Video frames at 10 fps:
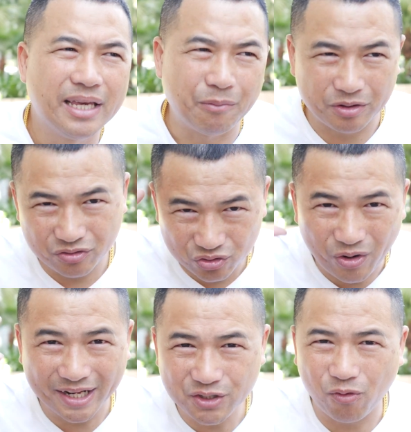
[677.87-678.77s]
it would
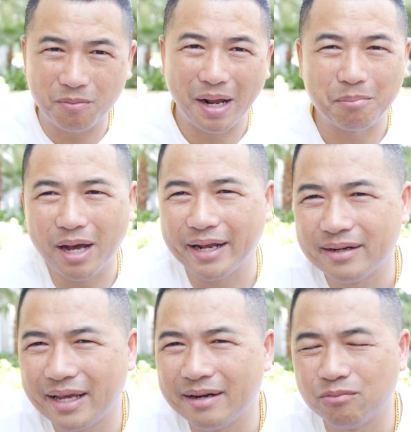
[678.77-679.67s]
transform my mind,
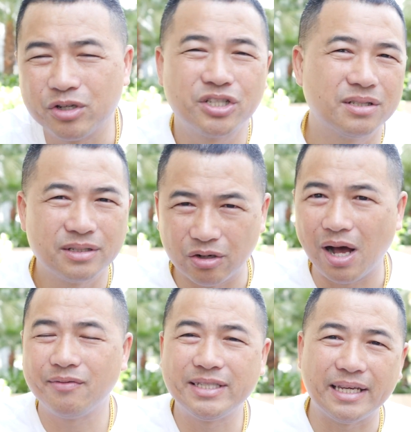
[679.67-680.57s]
and which,
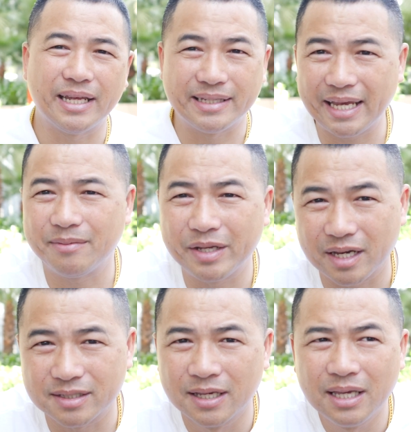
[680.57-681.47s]
obviously it did,
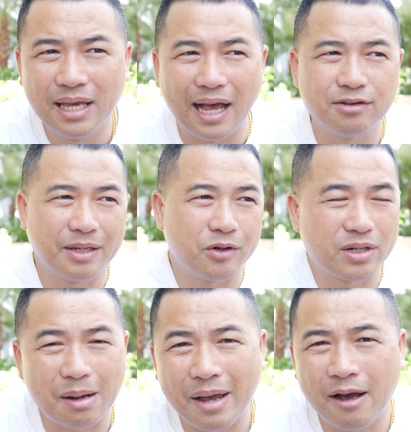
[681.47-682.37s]
because I was able
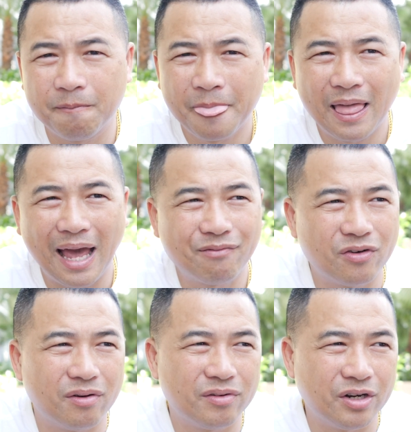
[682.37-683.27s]
to come out
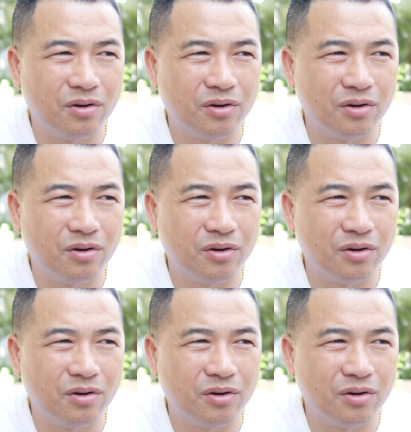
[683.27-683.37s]
after,